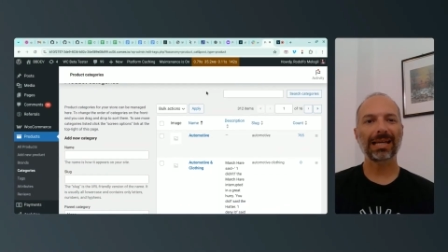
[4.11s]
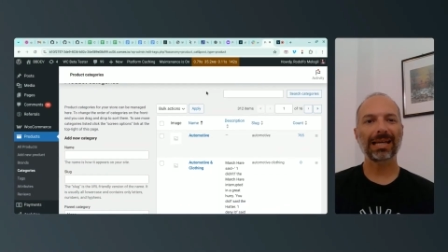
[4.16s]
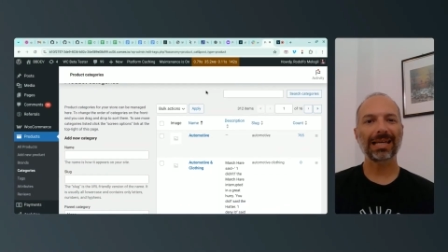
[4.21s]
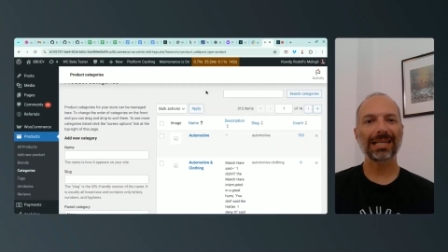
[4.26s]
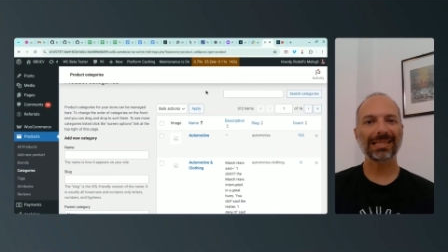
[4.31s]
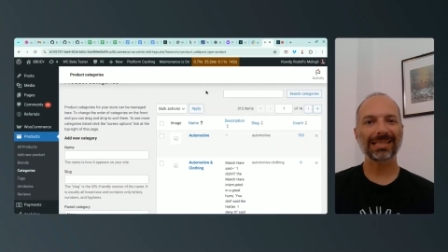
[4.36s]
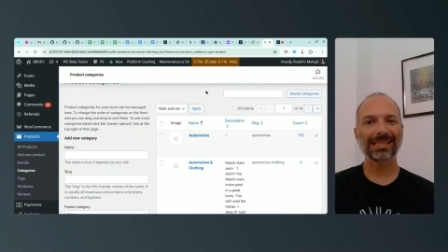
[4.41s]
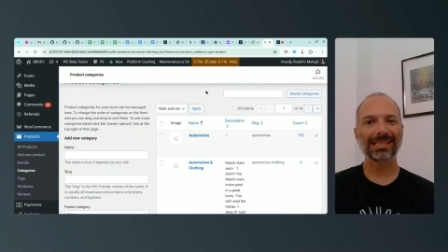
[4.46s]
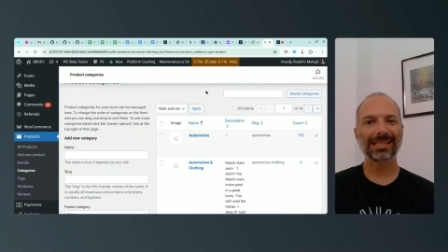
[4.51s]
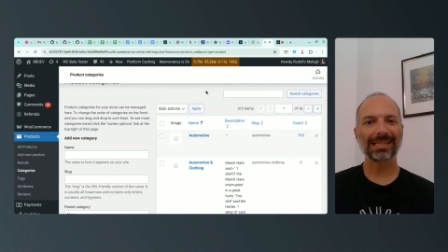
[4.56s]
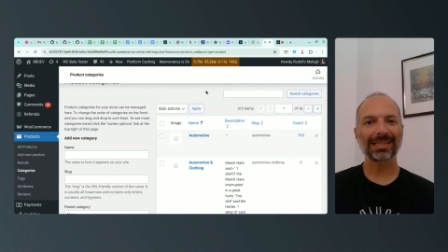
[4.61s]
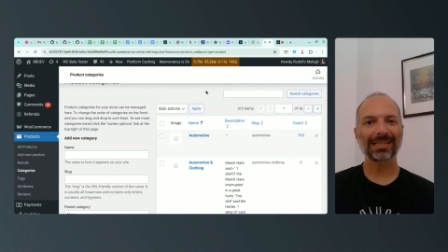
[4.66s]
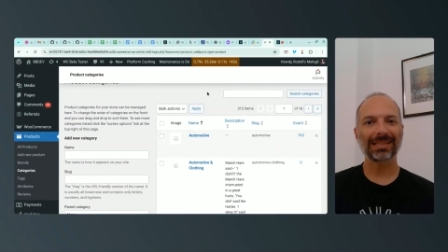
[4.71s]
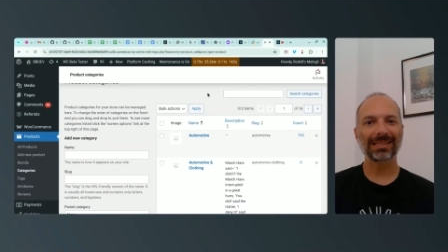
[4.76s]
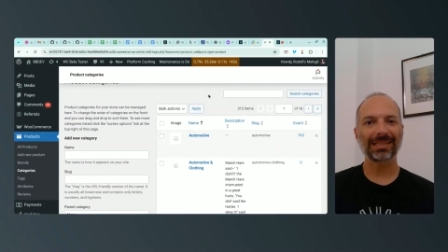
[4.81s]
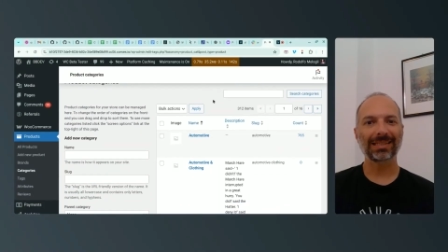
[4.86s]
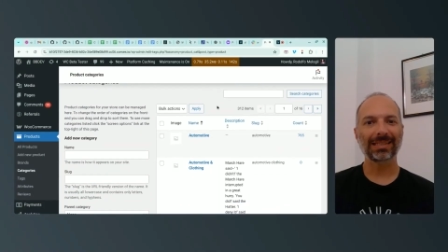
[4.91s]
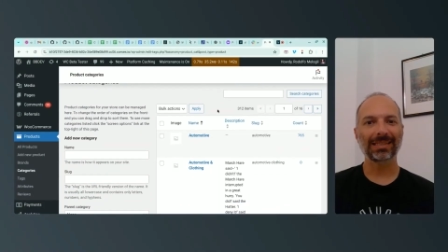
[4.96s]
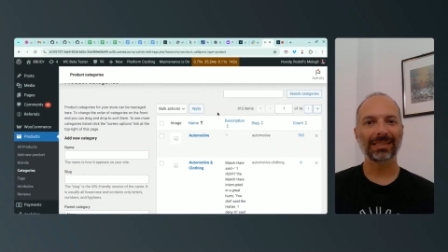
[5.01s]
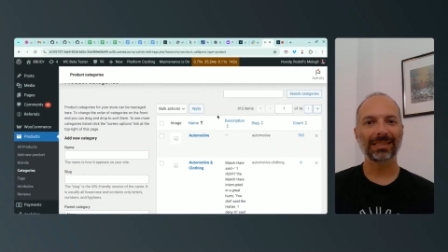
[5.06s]

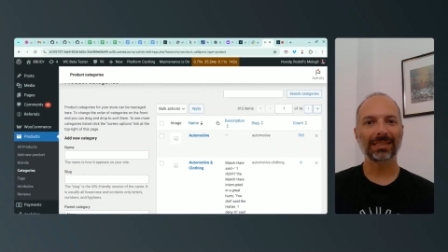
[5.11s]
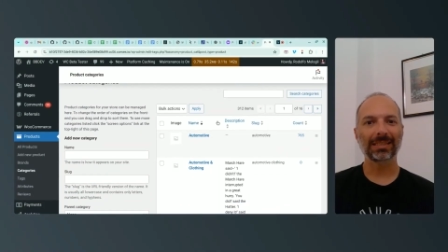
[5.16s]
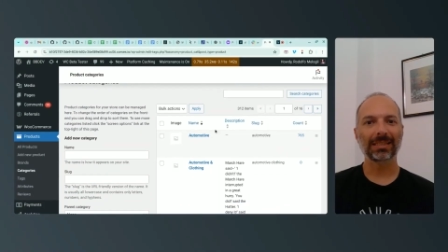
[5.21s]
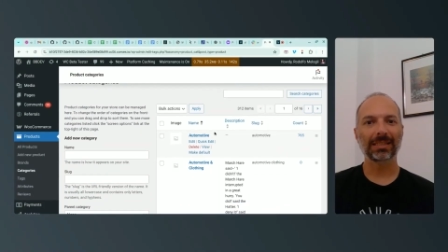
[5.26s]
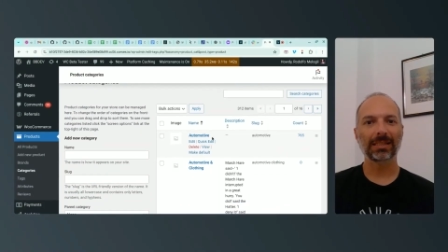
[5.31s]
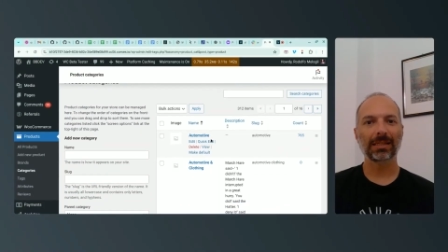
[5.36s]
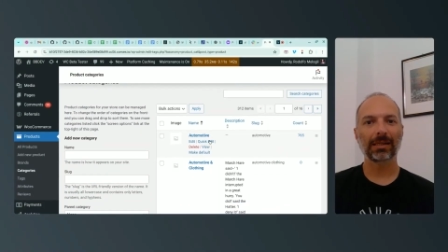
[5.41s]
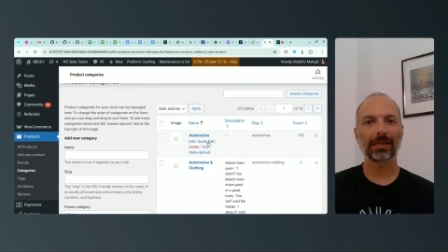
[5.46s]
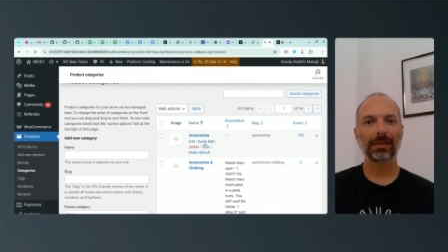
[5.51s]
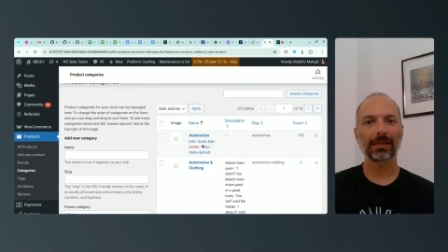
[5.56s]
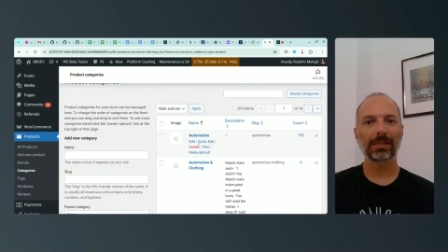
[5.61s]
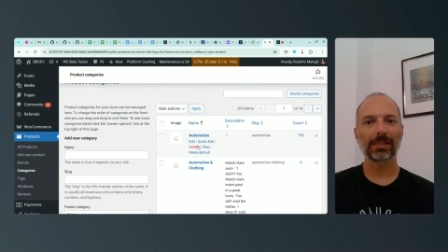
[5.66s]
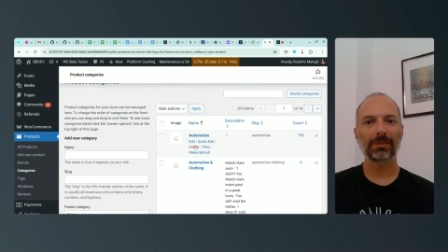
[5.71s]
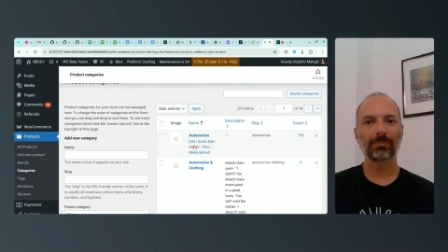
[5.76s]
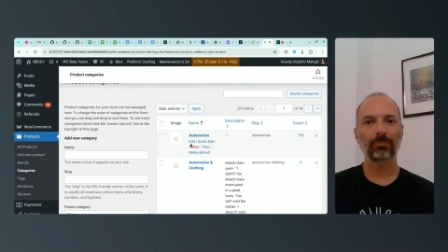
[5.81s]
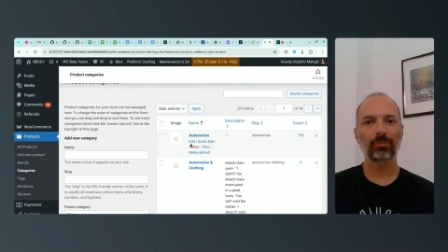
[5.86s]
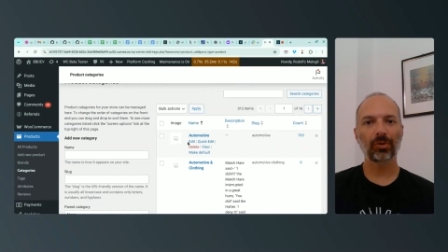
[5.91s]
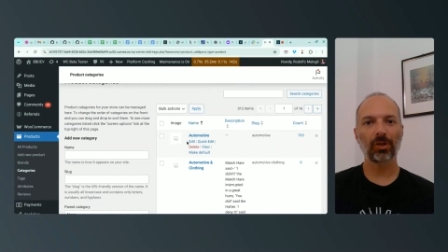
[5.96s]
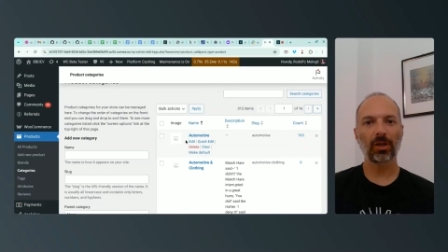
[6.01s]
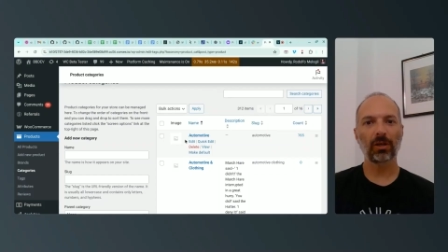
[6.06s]
assign the
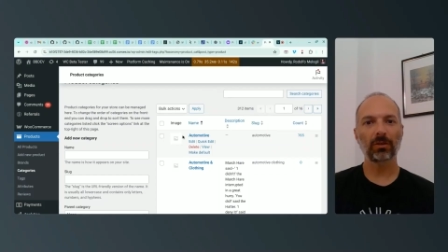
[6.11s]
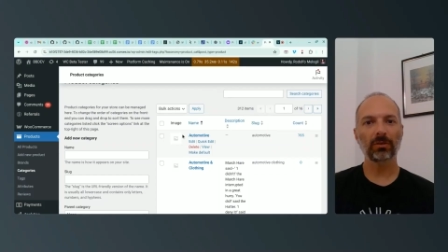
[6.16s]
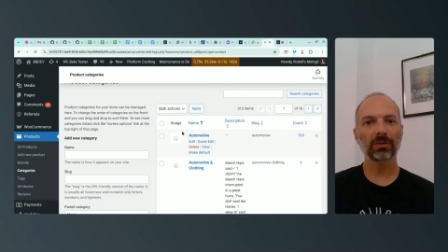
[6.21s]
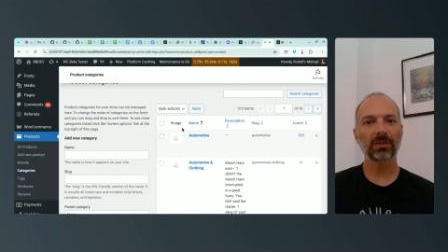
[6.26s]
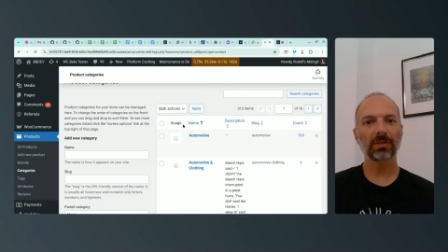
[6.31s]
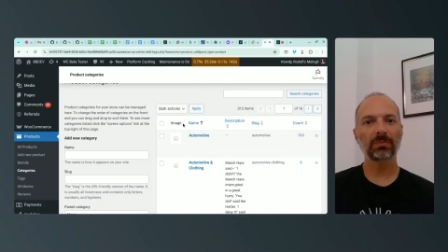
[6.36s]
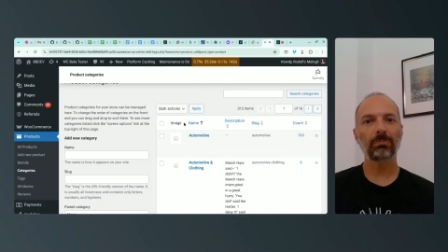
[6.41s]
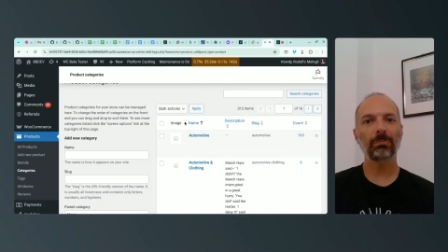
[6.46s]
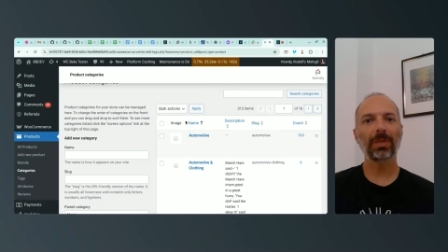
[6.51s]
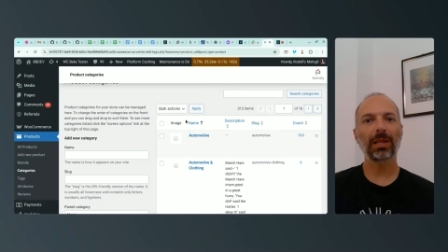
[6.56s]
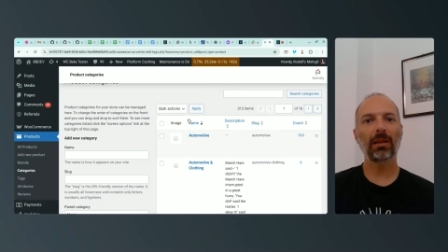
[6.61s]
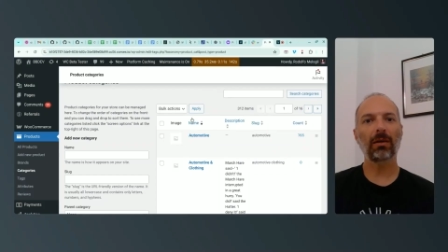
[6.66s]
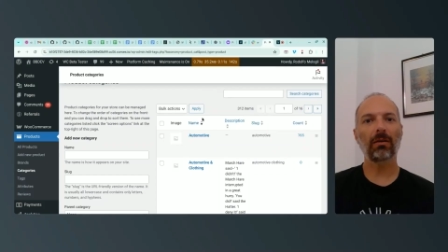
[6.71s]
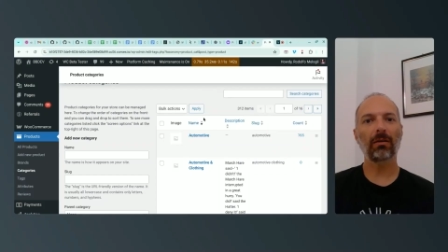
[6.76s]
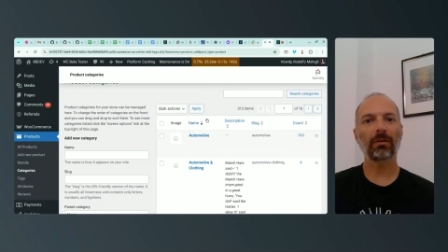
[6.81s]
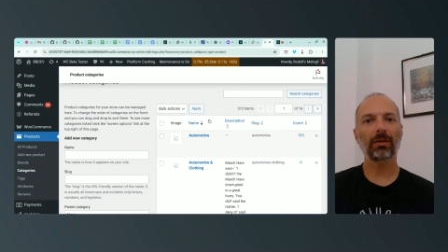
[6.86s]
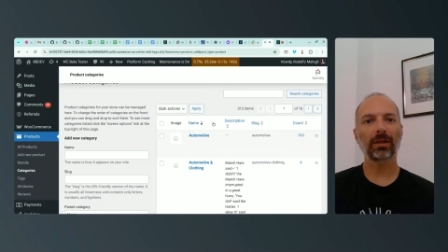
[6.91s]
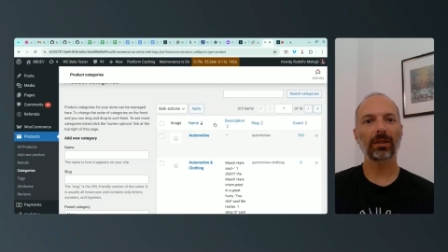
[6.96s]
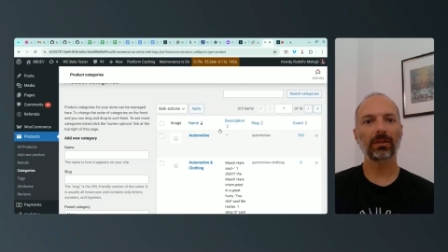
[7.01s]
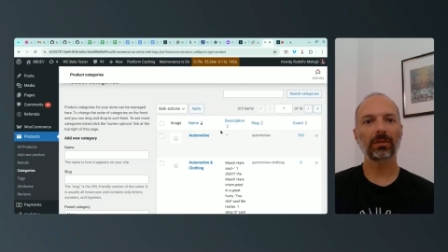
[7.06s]
products
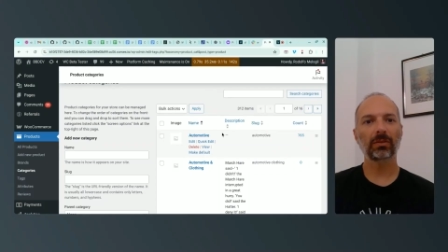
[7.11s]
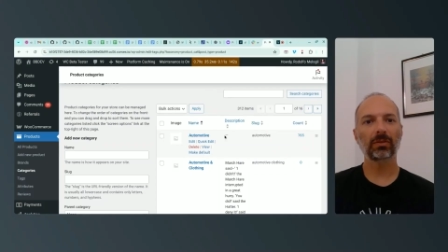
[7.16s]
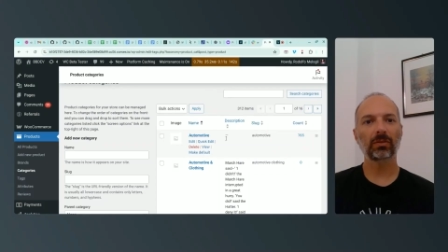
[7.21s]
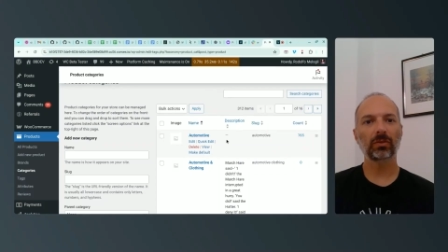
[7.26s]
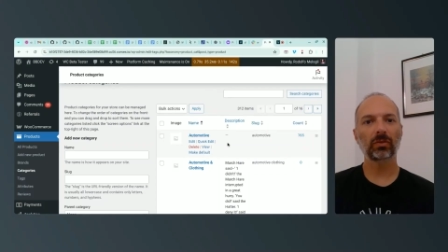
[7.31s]
belonging